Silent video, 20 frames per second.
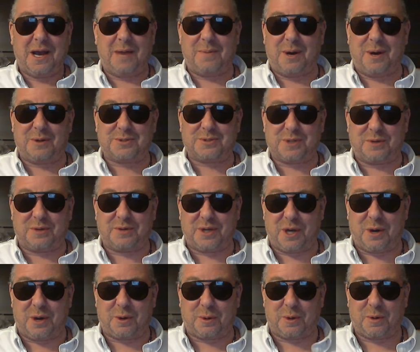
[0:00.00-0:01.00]
I'm also
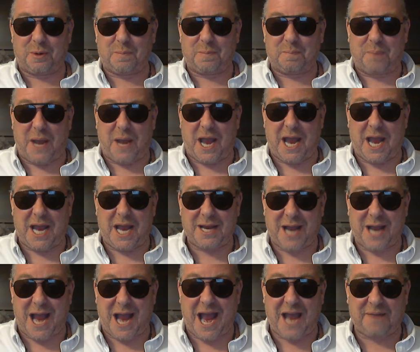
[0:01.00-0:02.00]
the owner of
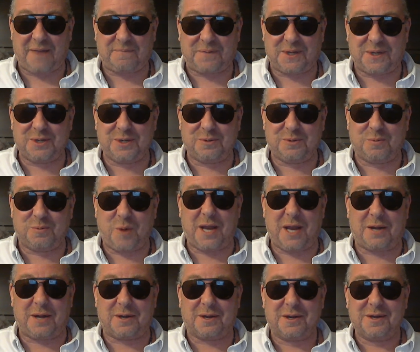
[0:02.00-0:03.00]

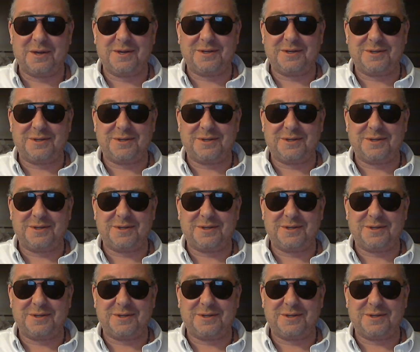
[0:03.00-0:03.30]
PayAfterYouWin.com,